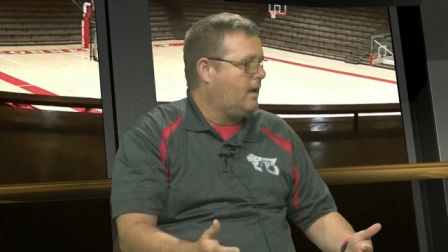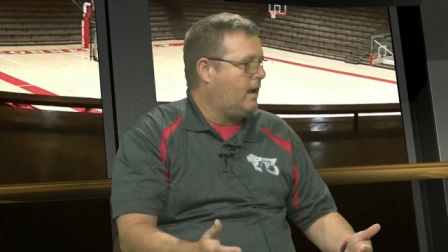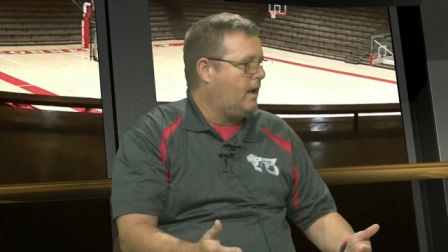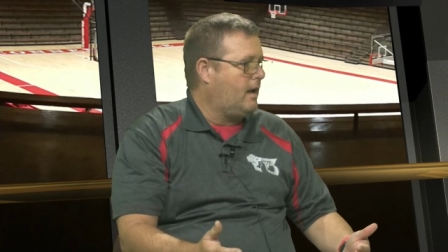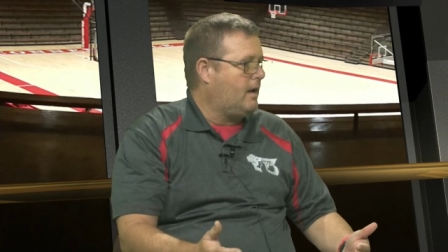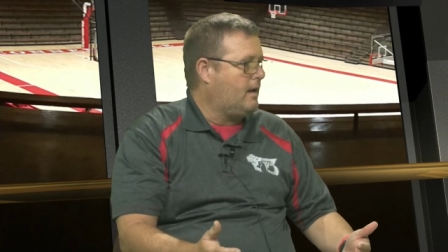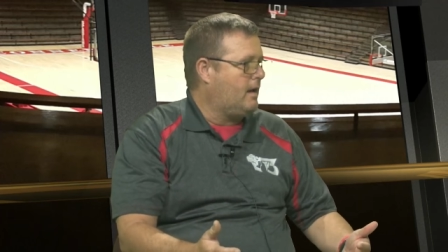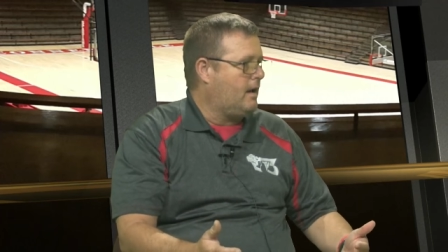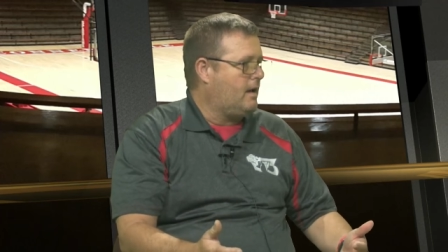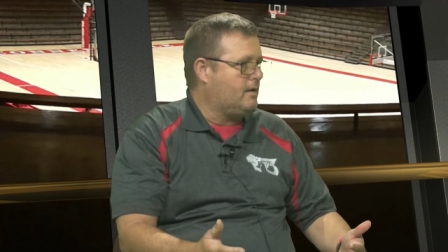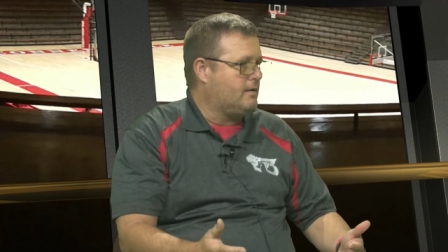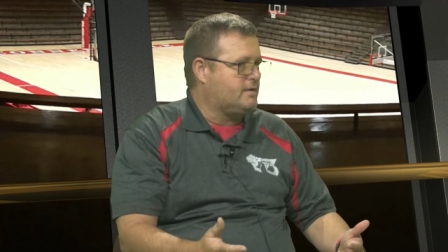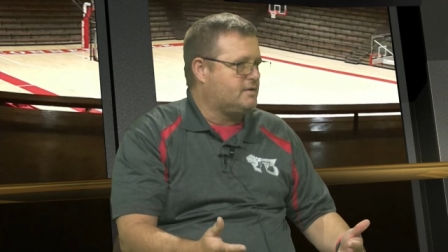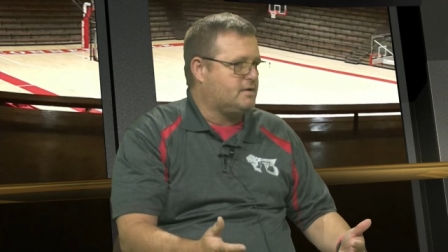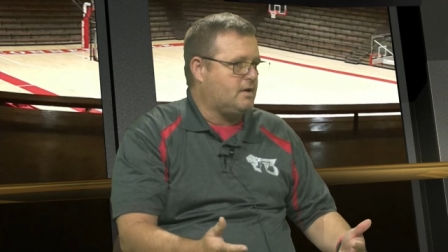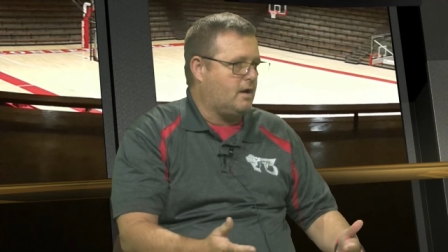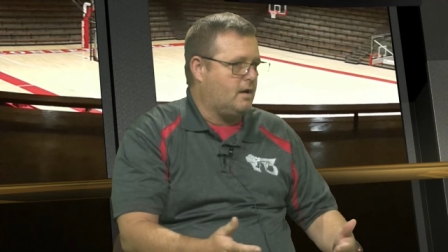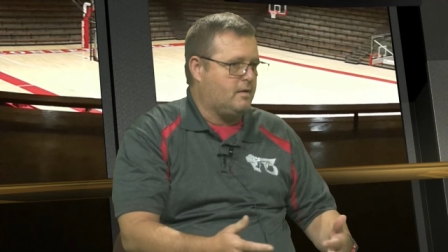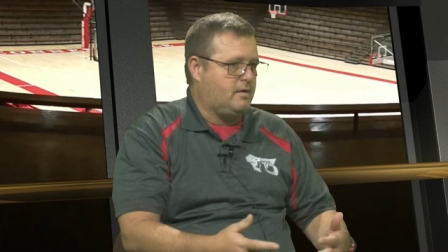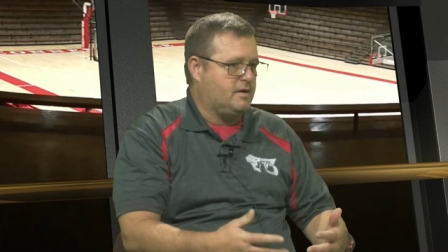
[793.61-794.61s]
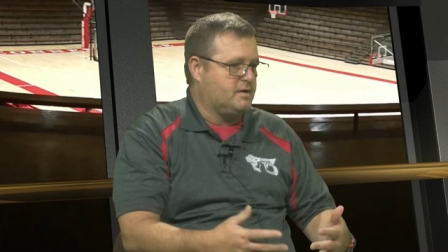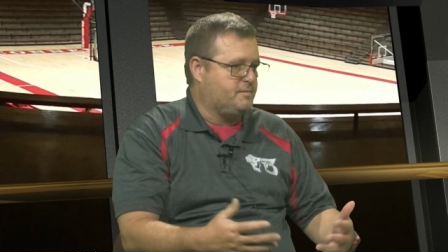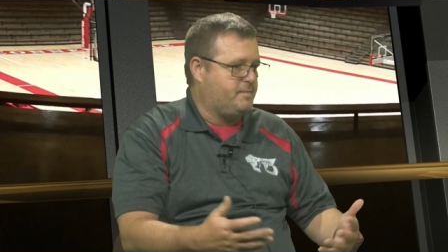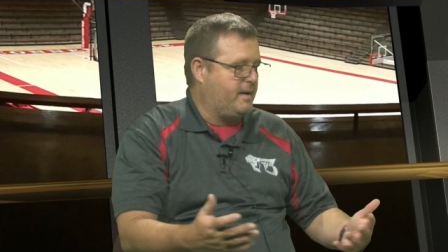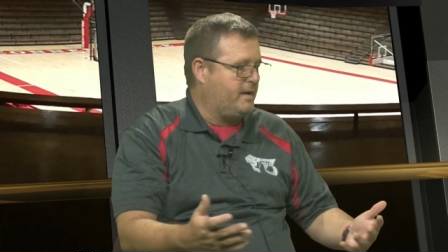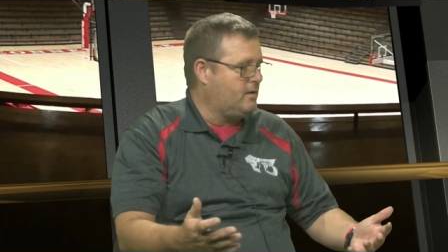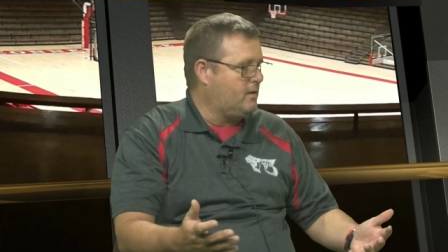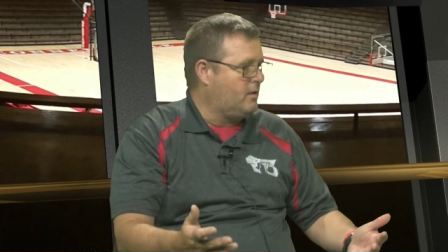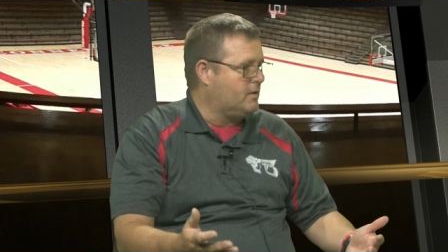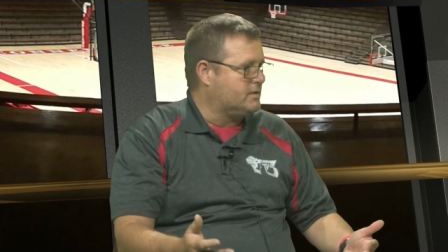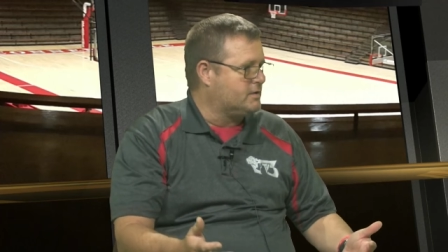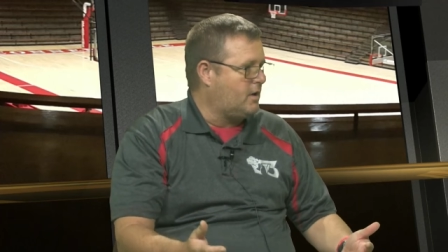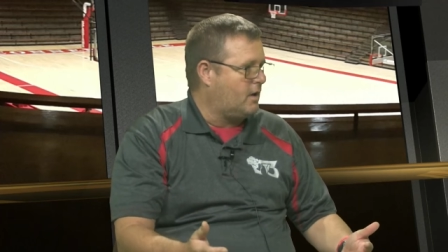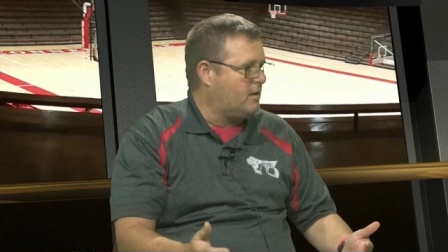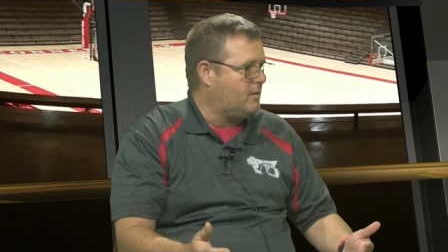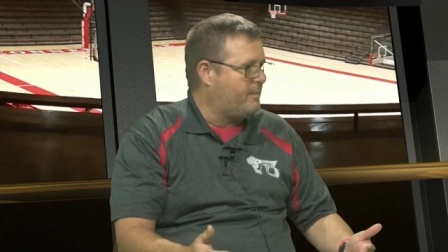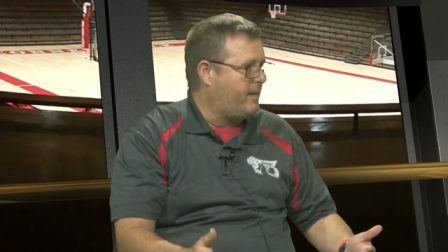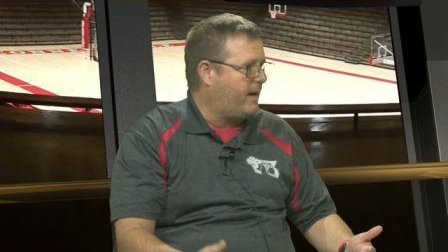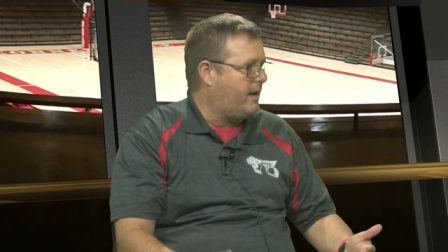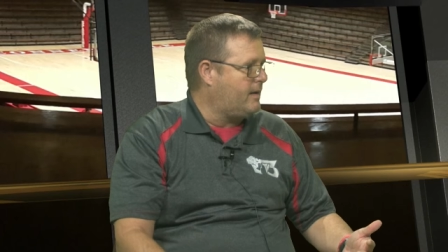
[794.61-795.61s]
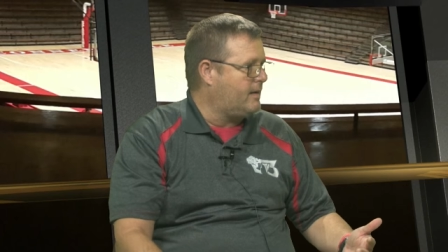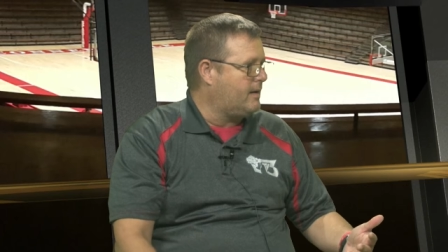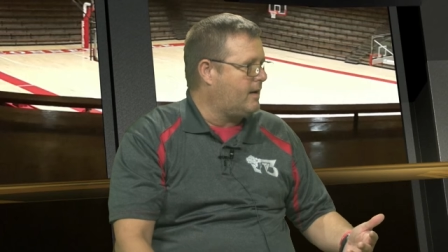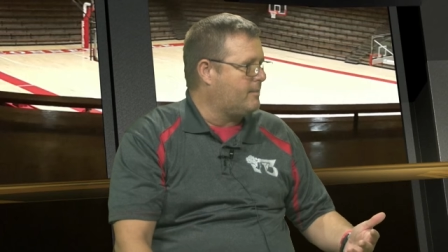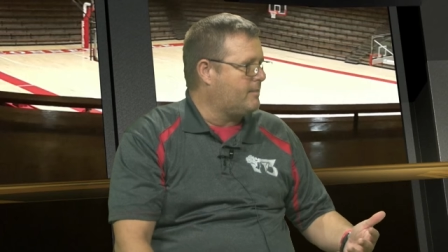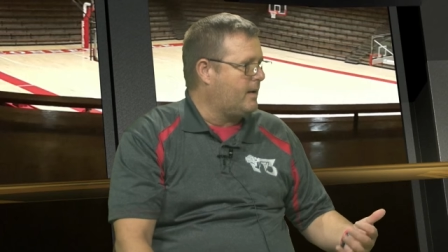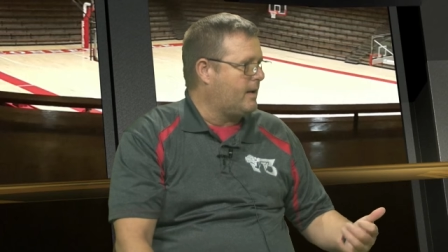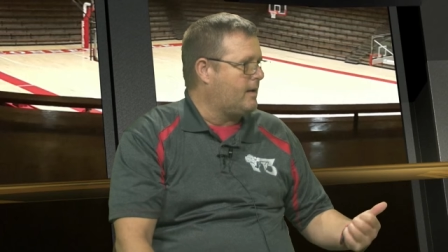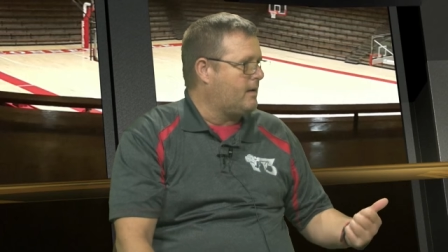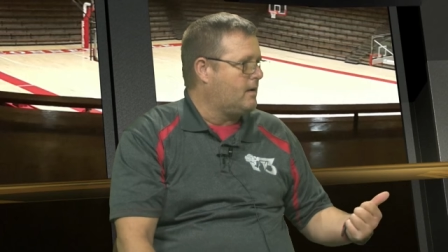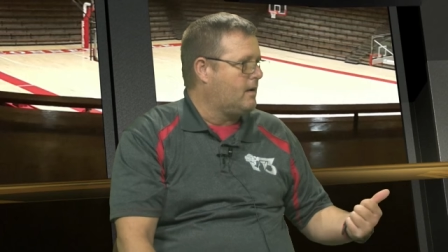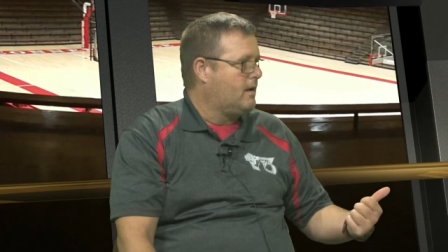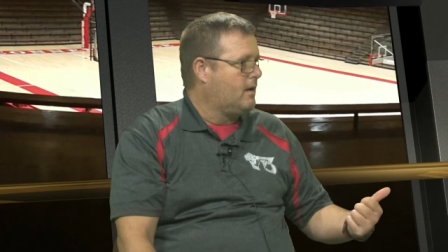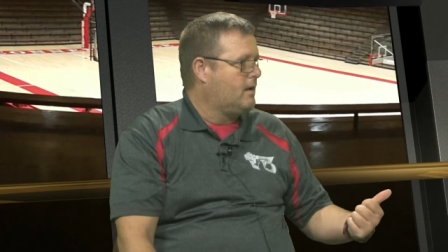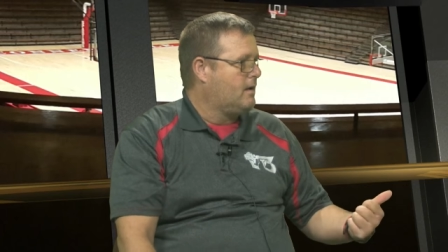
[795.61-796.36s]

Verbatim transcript: and because uh, Ben knows all about it, and I'm like,